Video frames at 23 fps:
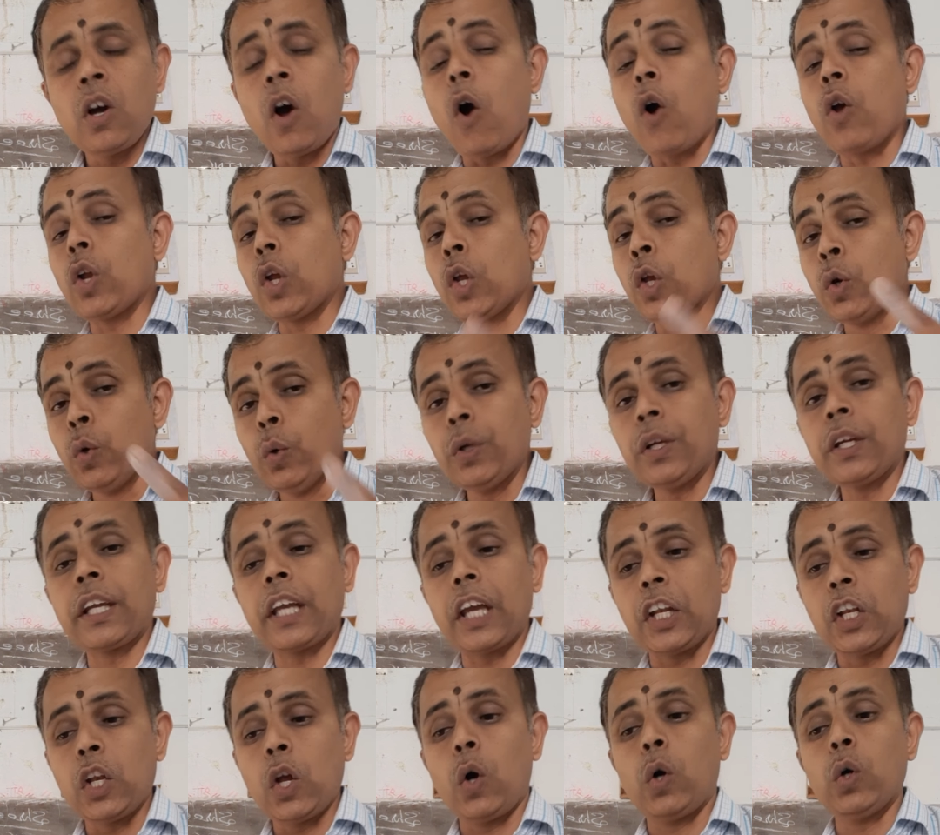or you
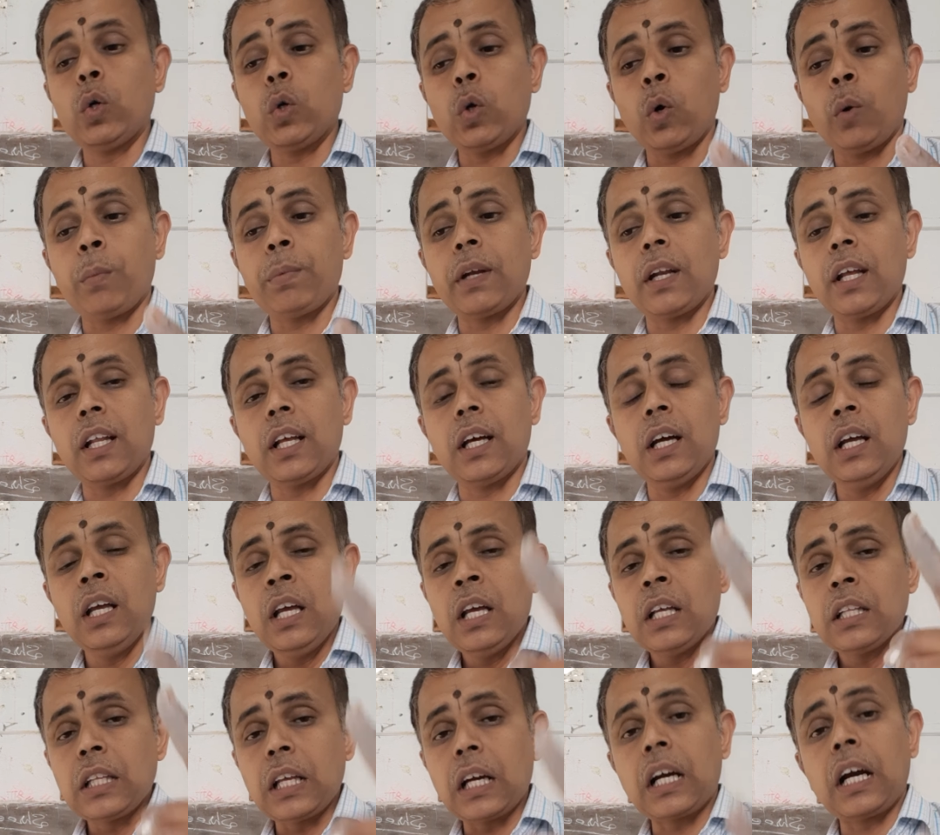cannot open
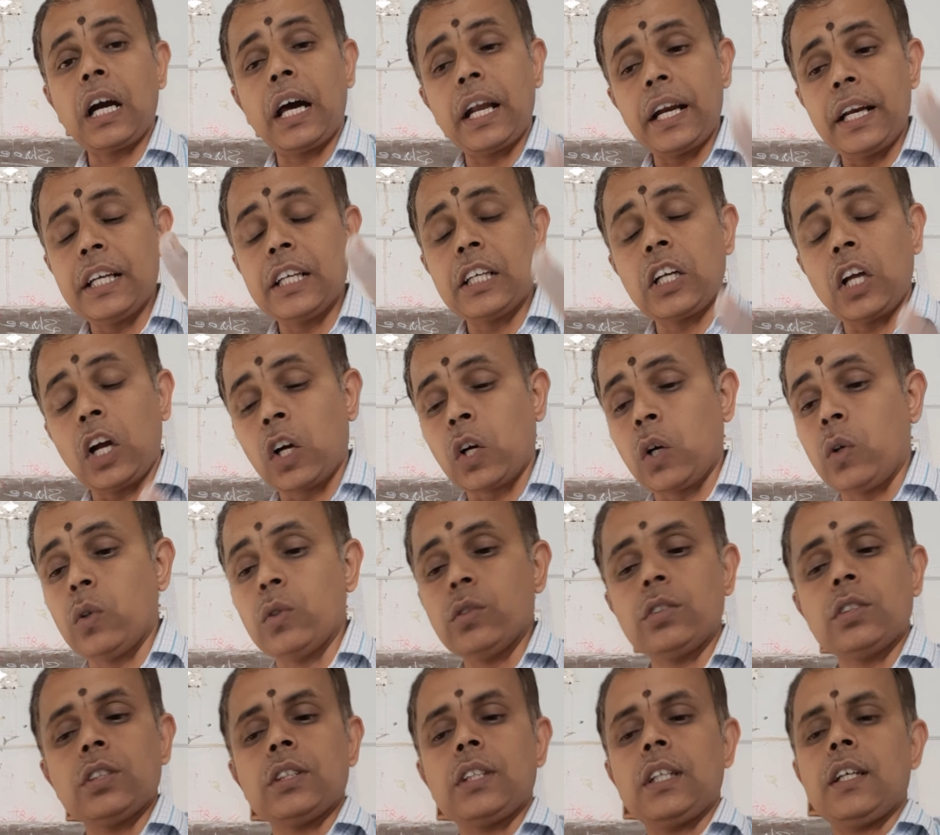the current
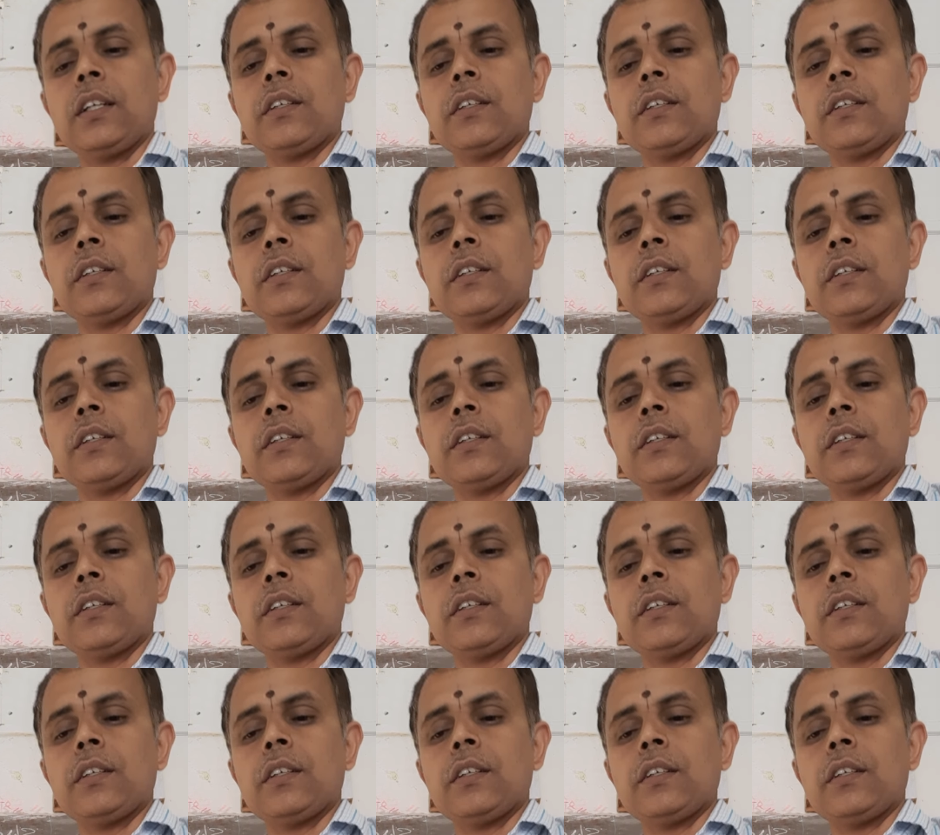account,